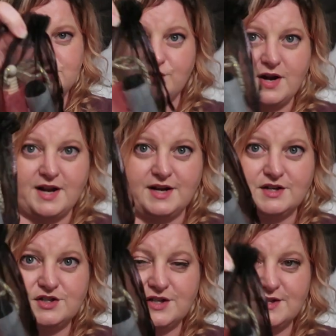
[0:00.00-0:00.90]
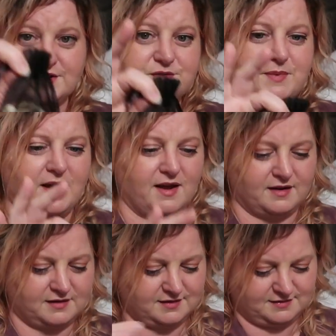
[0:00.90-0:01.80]
strange in this
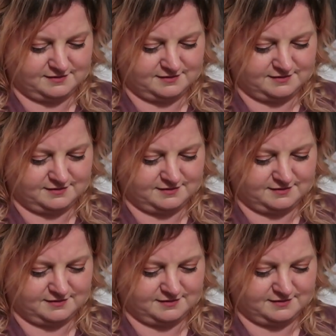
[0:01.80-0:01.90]
bag.